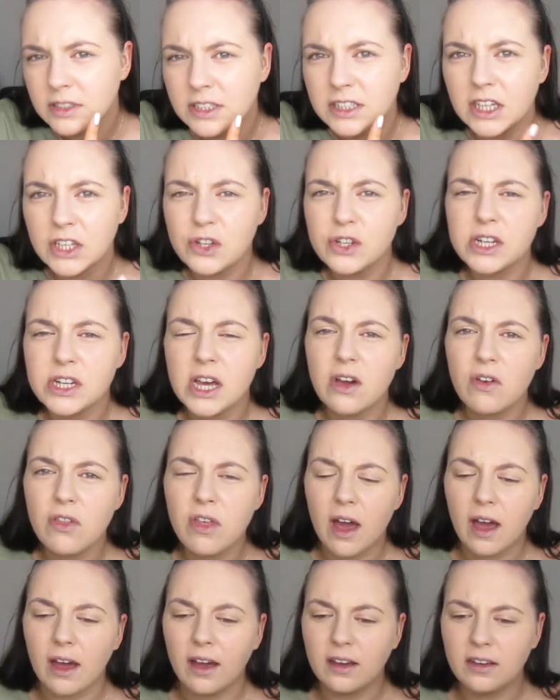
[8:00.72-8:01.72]
Can you tell
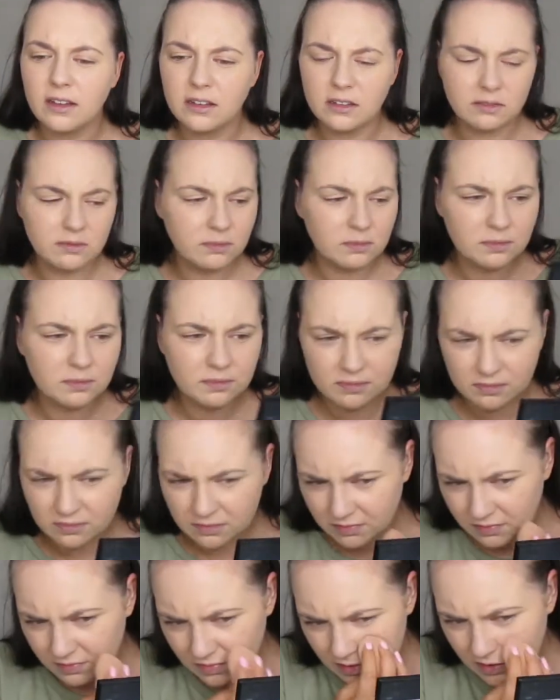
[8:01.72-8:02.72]
that?
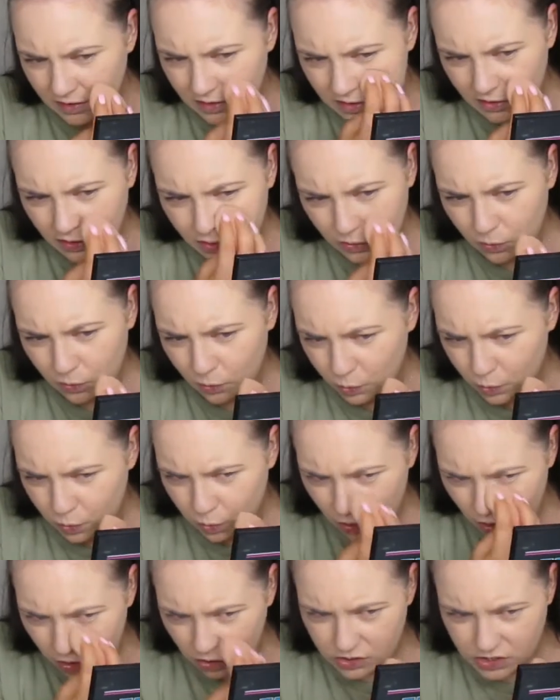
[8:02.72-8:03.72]

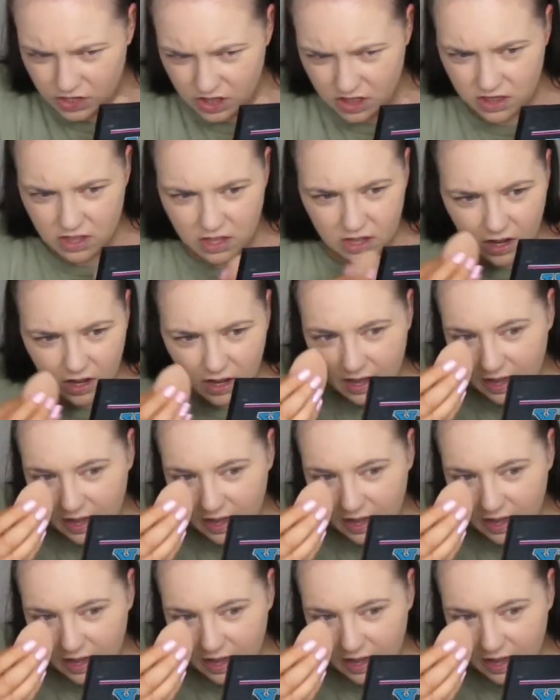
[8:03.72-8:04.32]
What the